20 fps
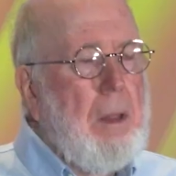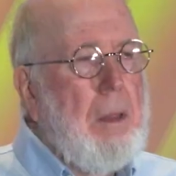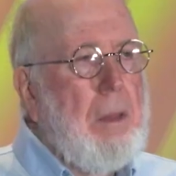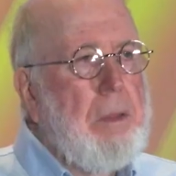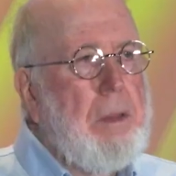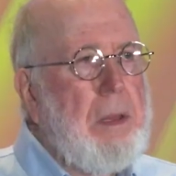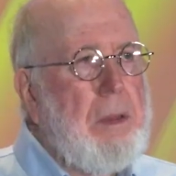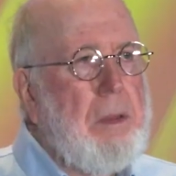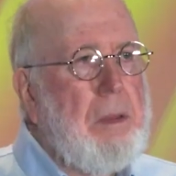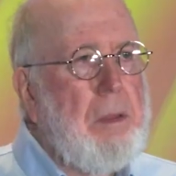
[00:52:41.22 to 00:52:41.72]

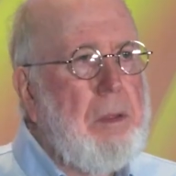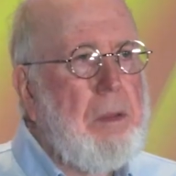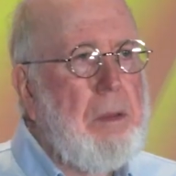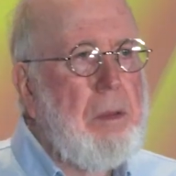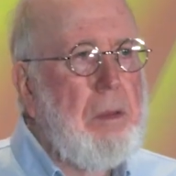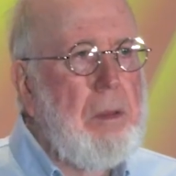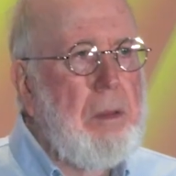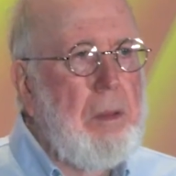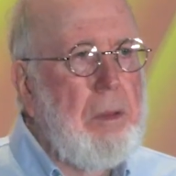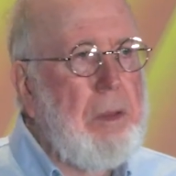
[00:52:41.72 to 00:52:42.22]
the,
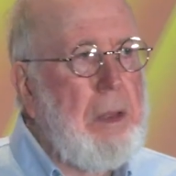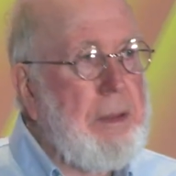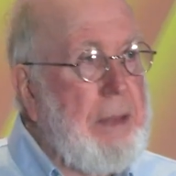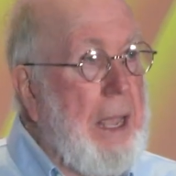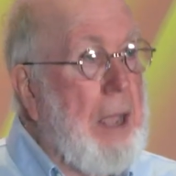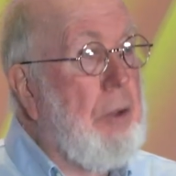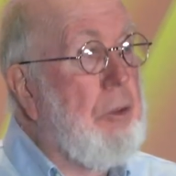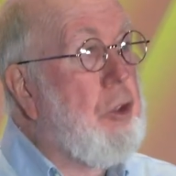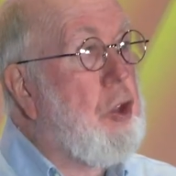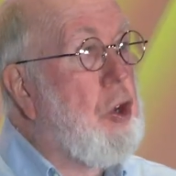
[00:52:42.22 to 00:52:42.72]
the
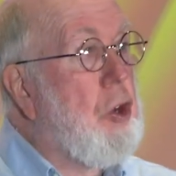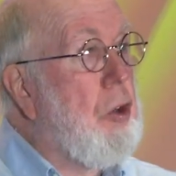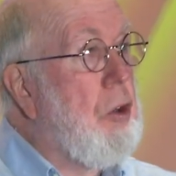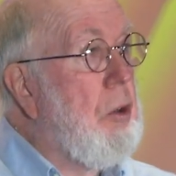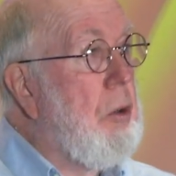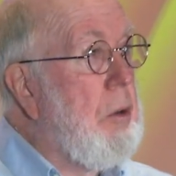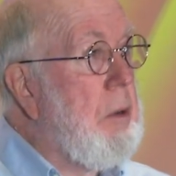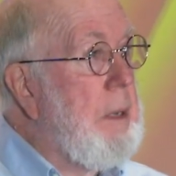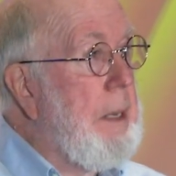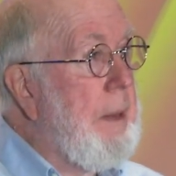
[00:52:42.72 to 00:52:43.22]

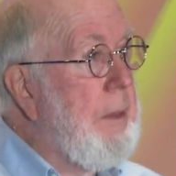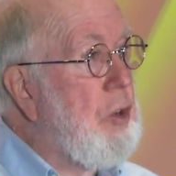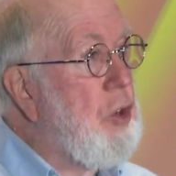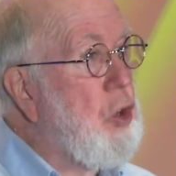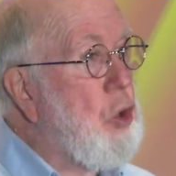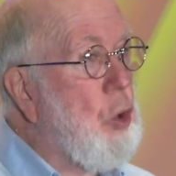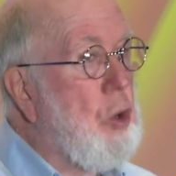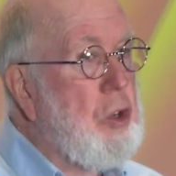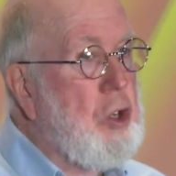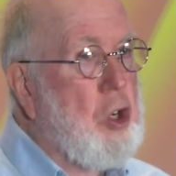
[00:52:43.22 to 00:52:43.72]
downturn in the
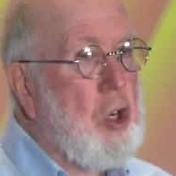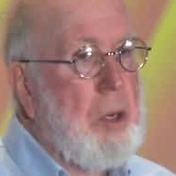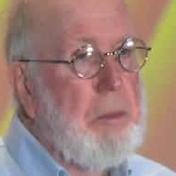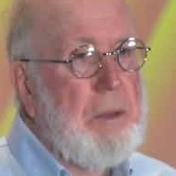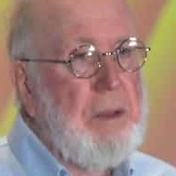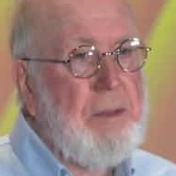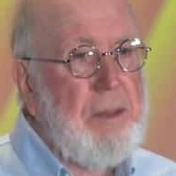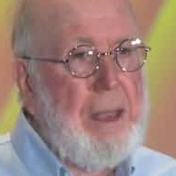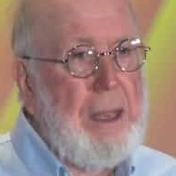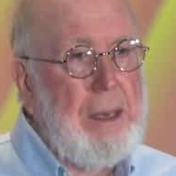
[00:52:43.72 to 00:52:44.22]
short term
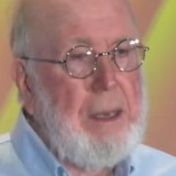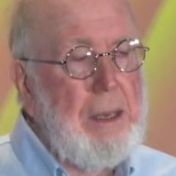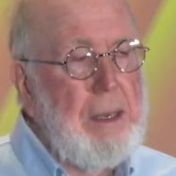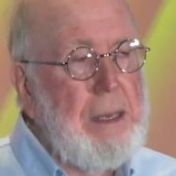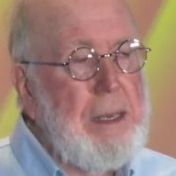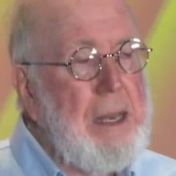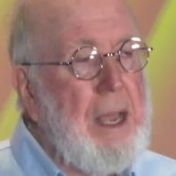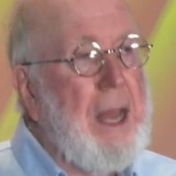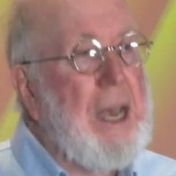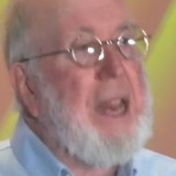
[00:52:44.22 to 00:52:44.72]
is that
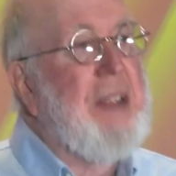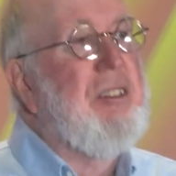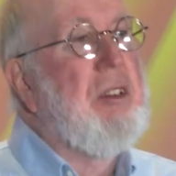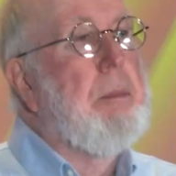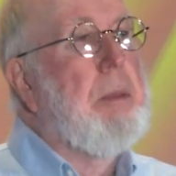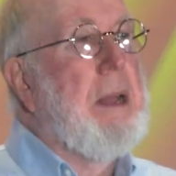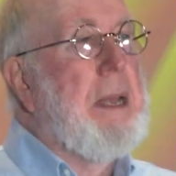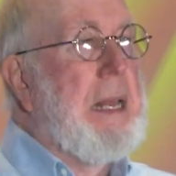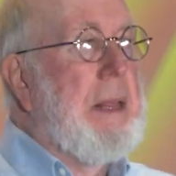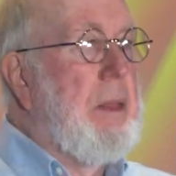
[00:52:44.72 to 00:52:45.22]
not
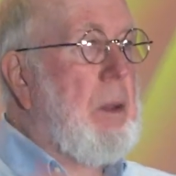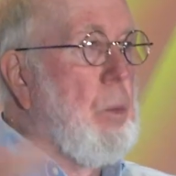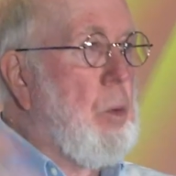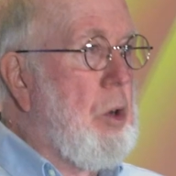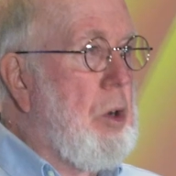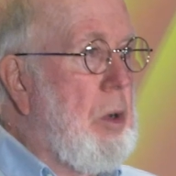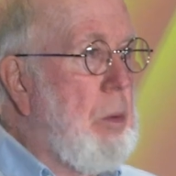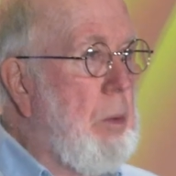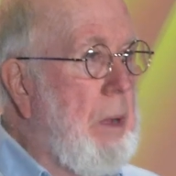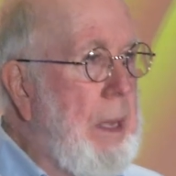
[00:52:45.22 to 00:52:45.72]
everybody in the
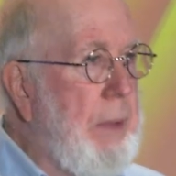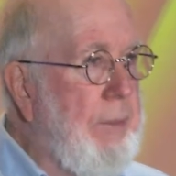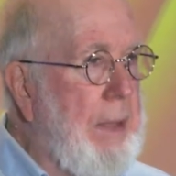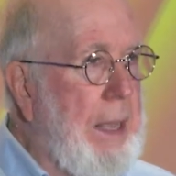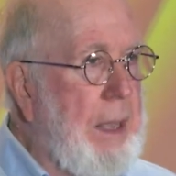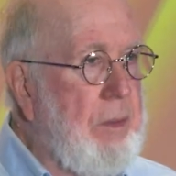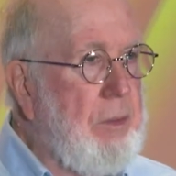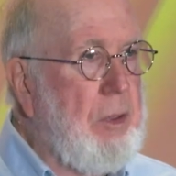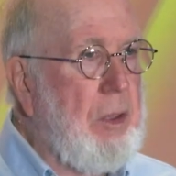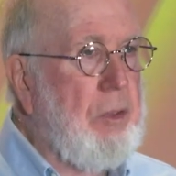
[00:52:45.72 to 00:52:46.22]
world will have
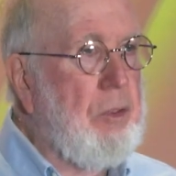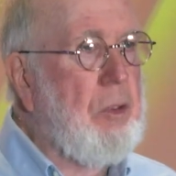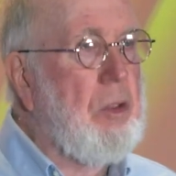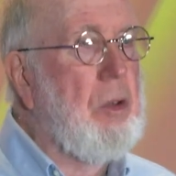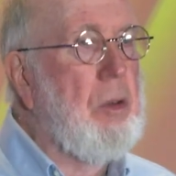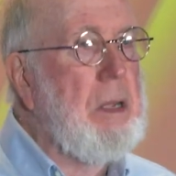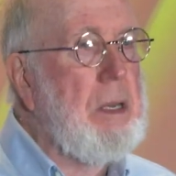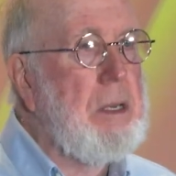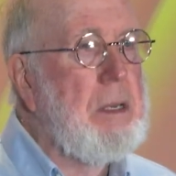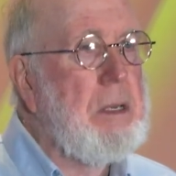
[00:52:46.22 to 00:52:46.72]
access
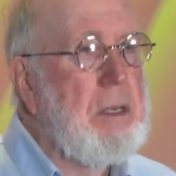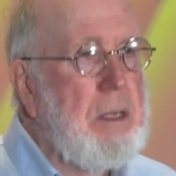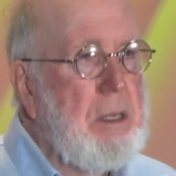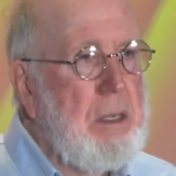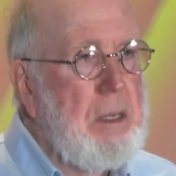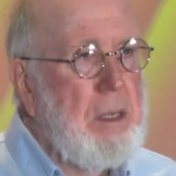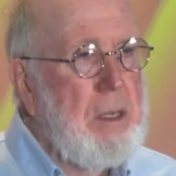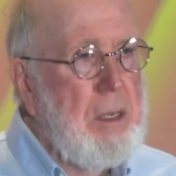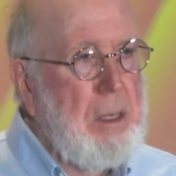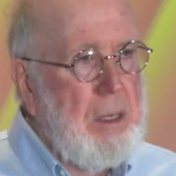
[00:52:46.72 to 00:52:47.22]
to it.
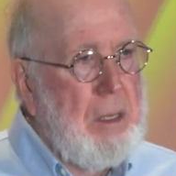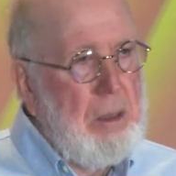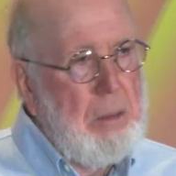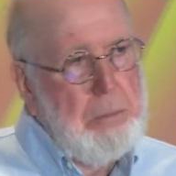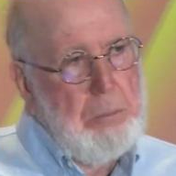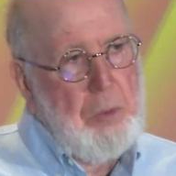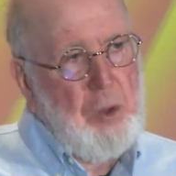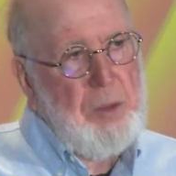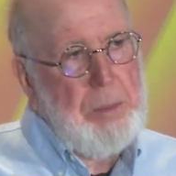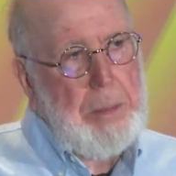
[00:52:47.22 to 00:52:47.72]

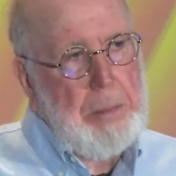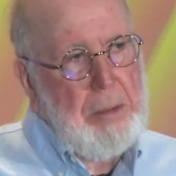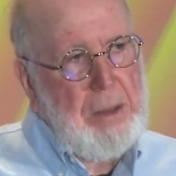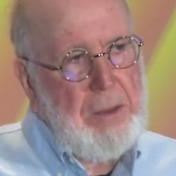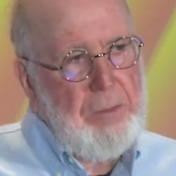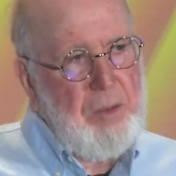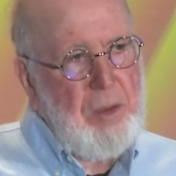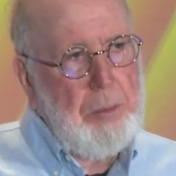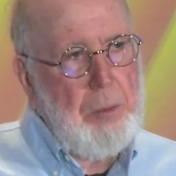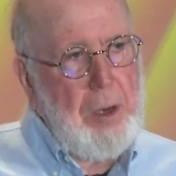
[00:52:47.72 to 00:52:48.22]
Most people
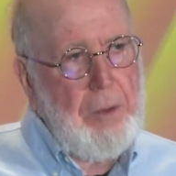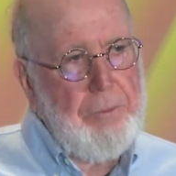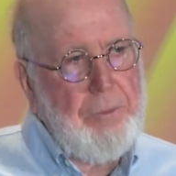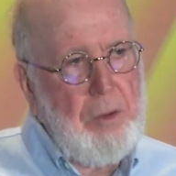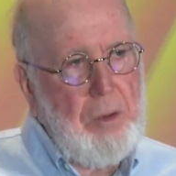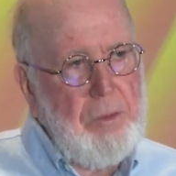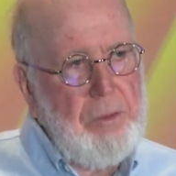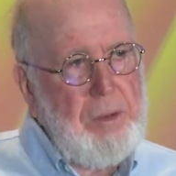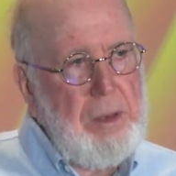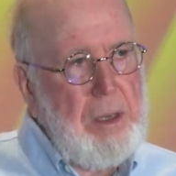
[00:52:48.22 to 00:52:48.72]
have
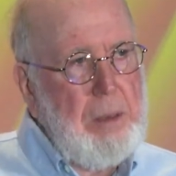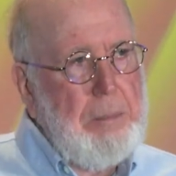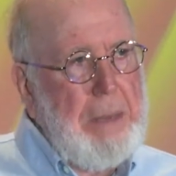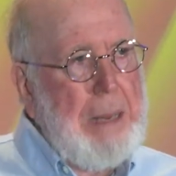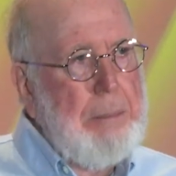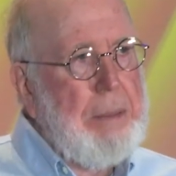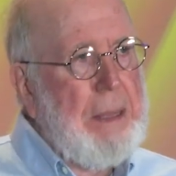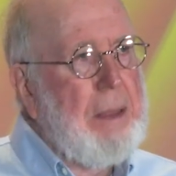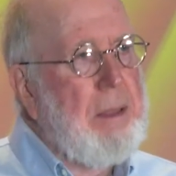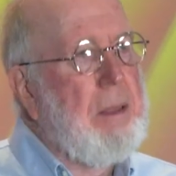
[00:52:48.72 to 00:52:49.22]
smartphones. It, it may,
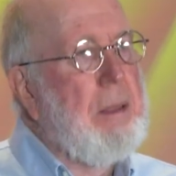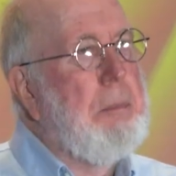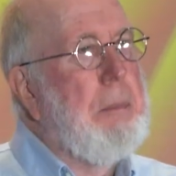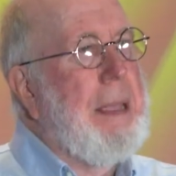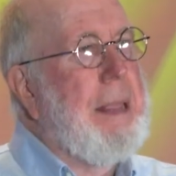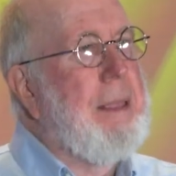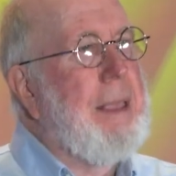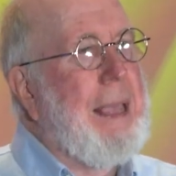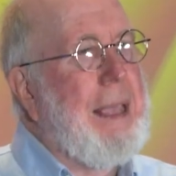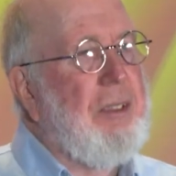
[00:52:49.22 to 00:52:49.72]
be, may
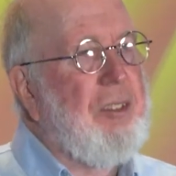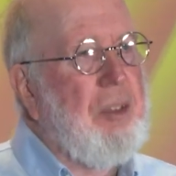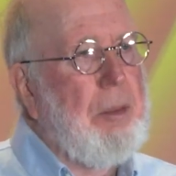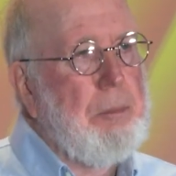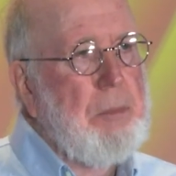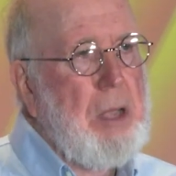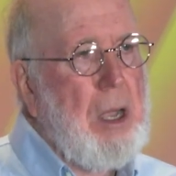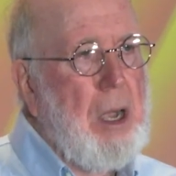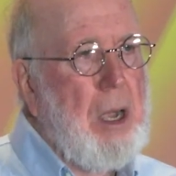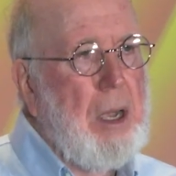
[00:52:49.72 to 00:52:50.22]
take
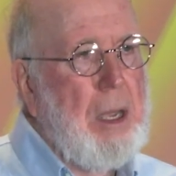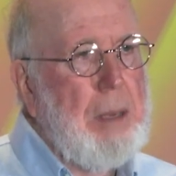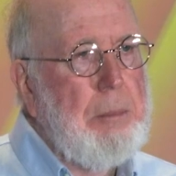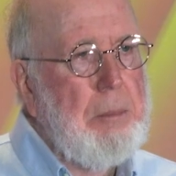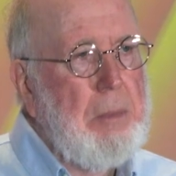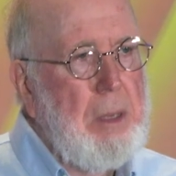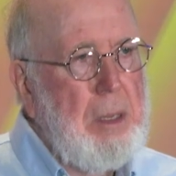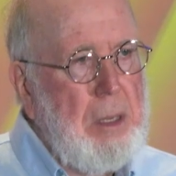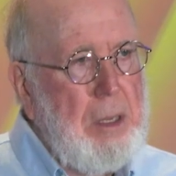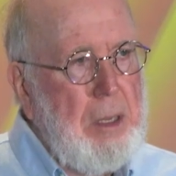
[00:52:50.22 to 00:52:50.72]
some time.
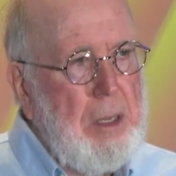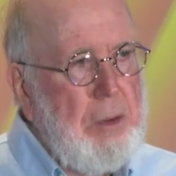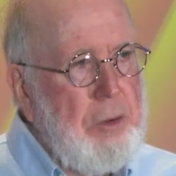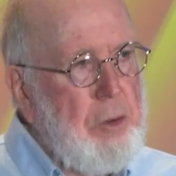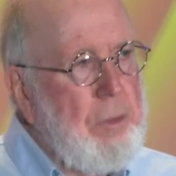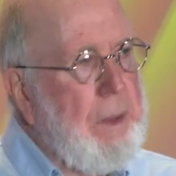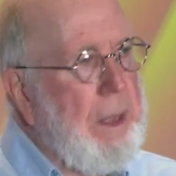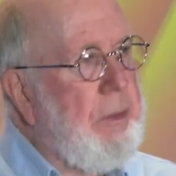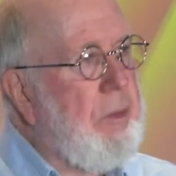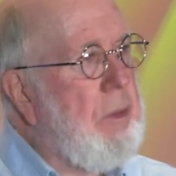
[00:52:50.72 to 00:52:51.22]

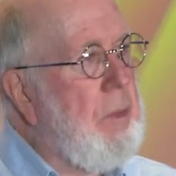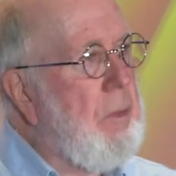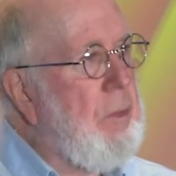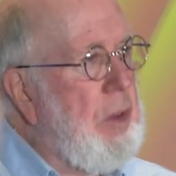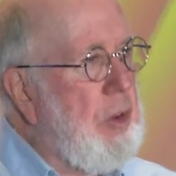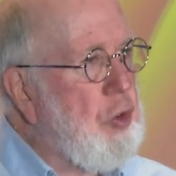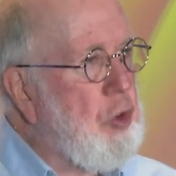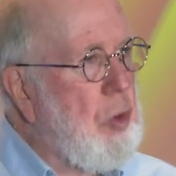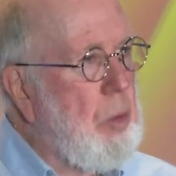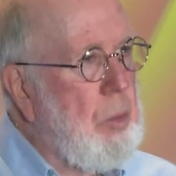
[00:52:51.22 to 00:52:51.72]
So that's the
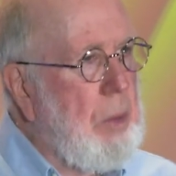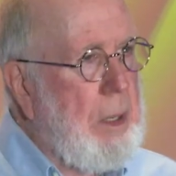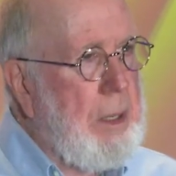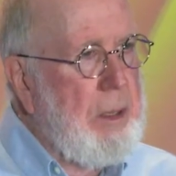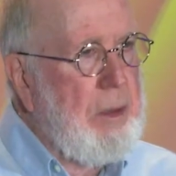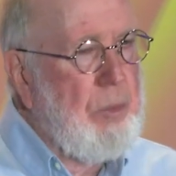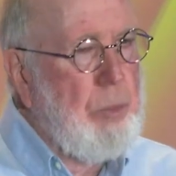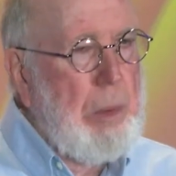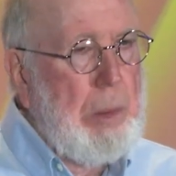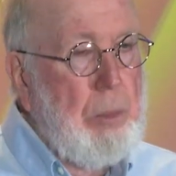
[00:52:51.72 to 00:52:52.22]
initial one
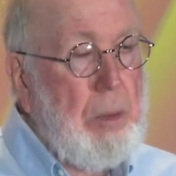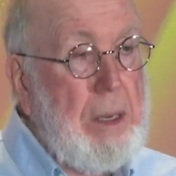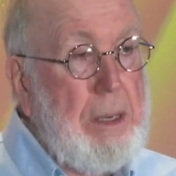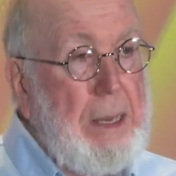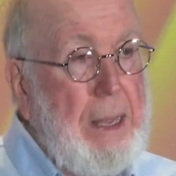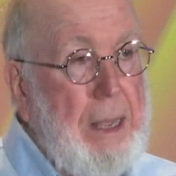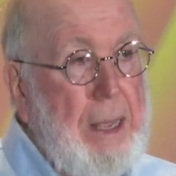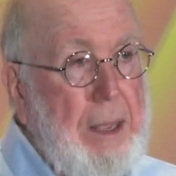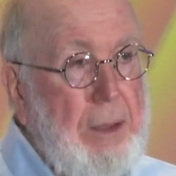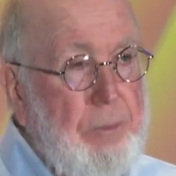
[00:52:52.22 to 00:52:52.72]
is we want
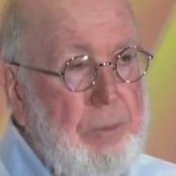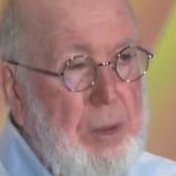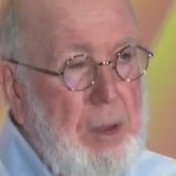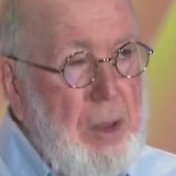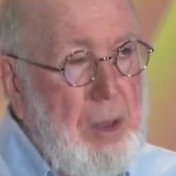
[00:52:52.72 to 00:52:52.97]
to have